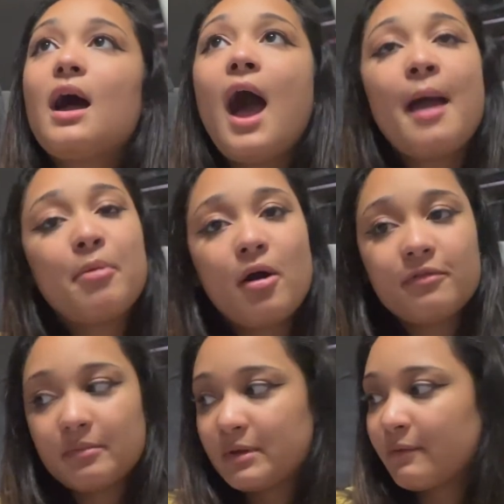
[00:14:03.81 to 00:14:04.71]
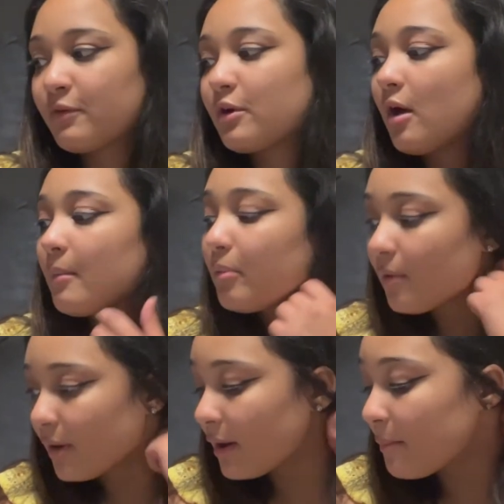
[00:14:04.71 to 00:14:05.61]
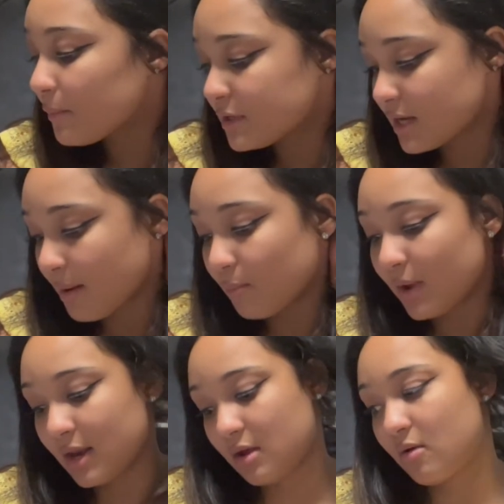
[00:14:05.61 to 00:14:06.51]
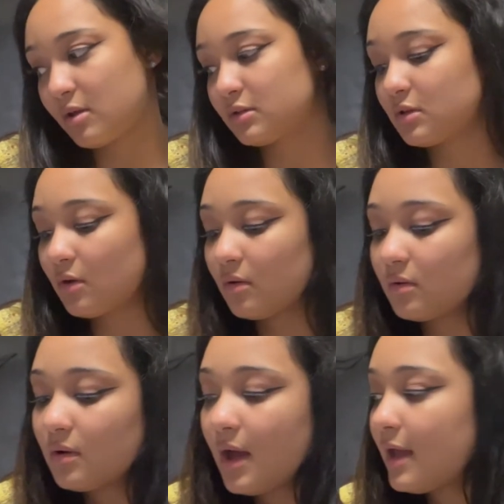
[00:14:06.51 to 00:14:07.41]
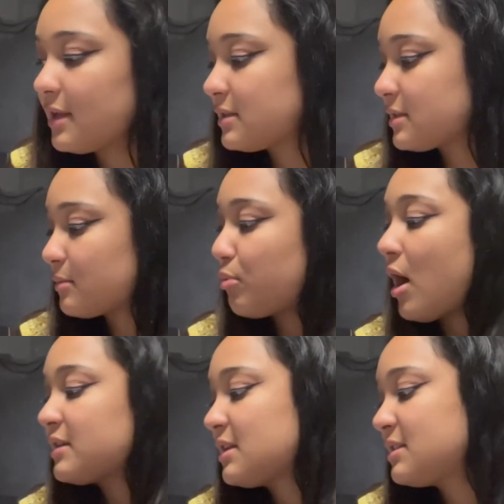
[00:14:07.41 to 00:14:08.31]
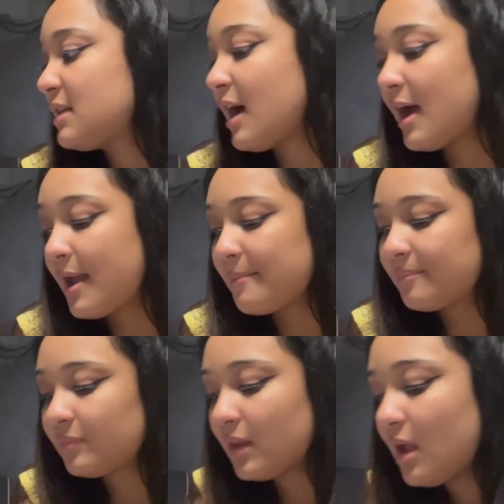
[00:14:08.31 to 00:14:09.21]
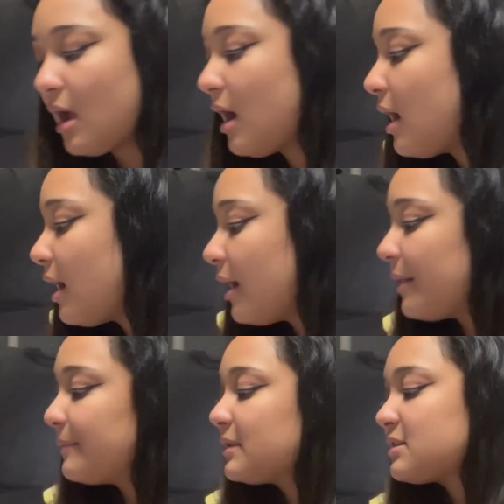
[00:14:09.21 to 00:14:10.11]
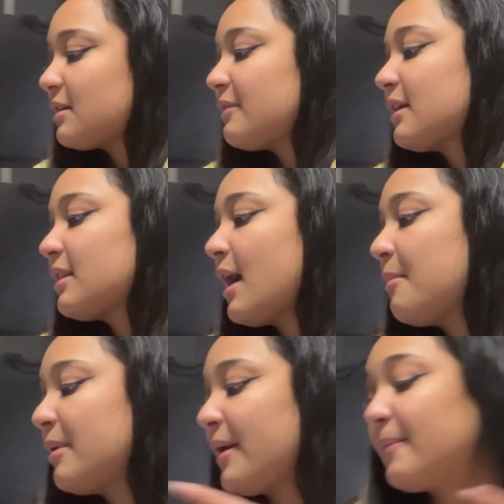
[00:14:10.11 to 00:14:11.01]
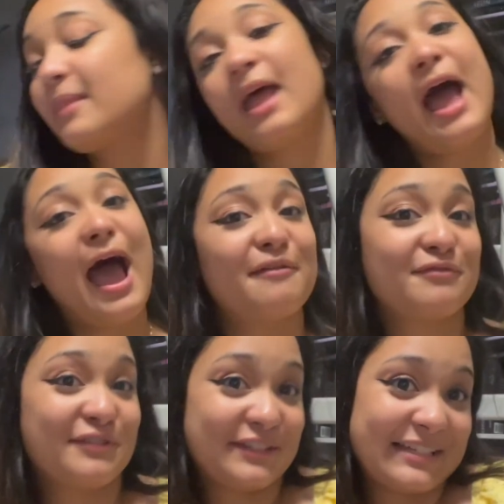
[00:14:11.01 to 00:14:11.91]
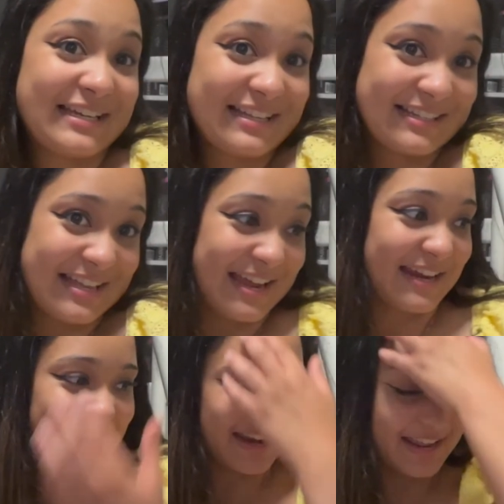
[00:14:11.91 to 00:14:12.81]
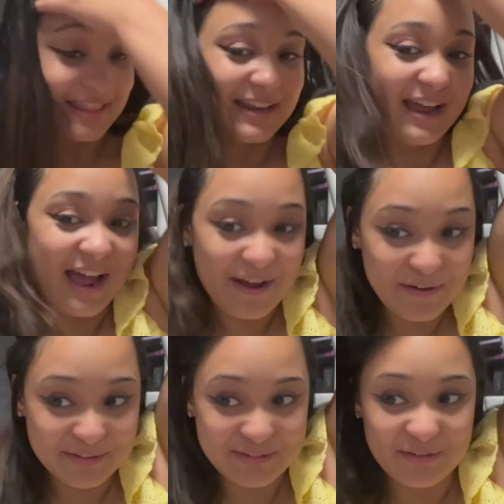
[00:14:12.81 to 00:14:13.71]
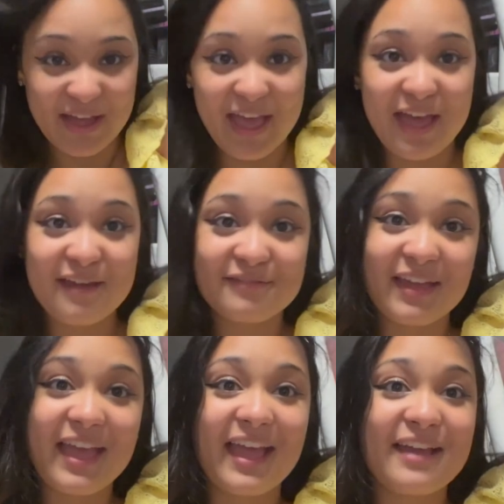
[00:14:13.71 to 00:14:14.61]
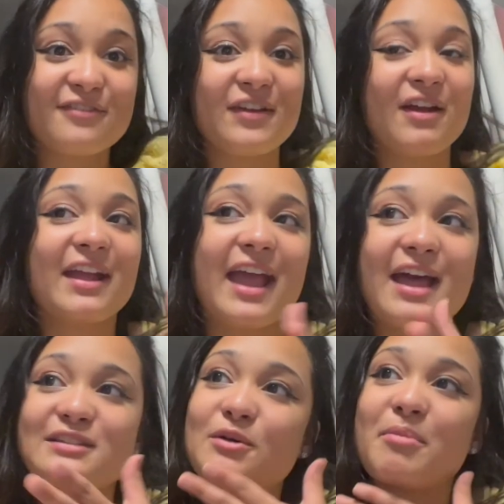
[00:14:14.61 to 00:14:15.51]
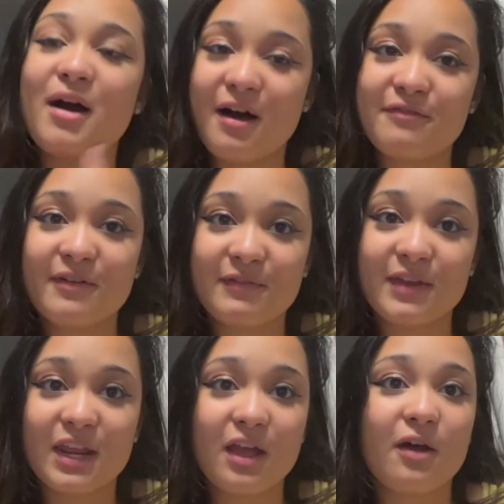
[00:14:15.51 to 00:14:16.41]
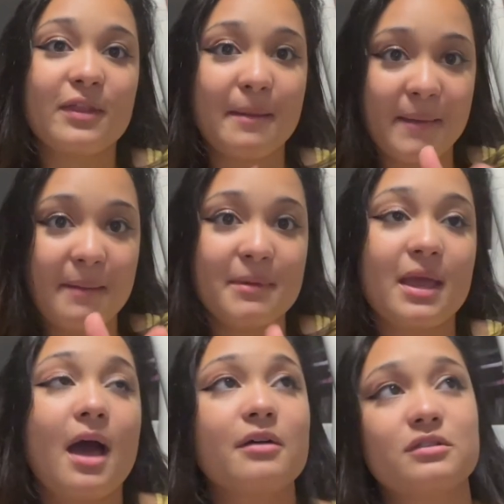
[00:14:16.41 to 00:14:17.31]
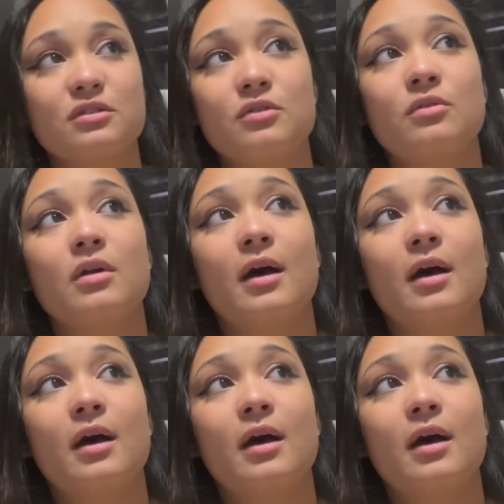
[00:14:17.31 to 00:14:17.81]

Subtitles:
bought from Denver Doll Emporium, which I'm waiting on. So it's a process time and stuff like that, but I'm really excited. And then I also have a Fairy Castle Puff video that might be out soon,